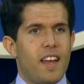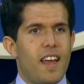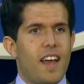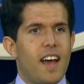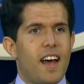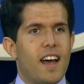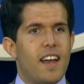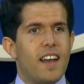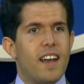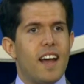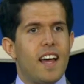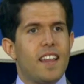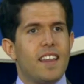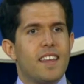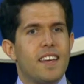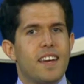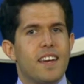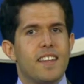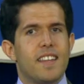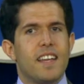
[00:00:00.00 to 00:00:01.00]
And I
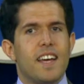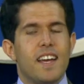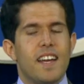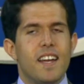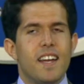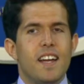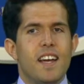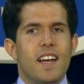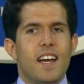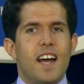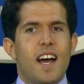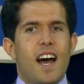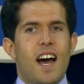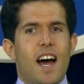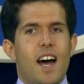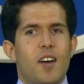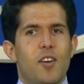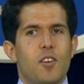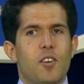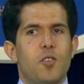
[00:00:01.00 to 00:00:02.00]
think that
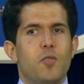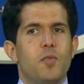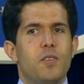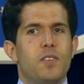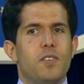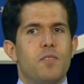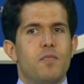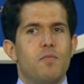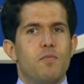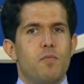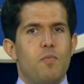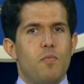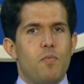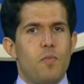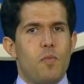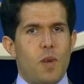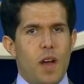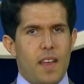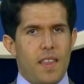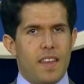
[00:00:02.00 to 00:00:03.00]

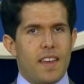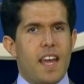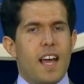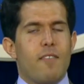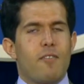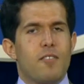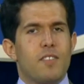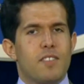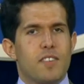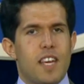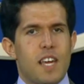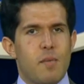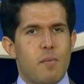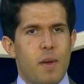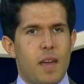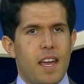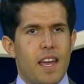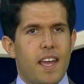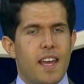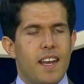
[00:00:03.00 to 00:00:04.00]
after this
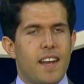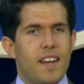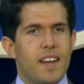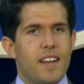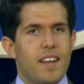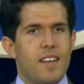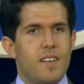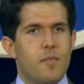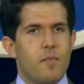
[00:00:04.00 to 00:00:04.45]
campaign,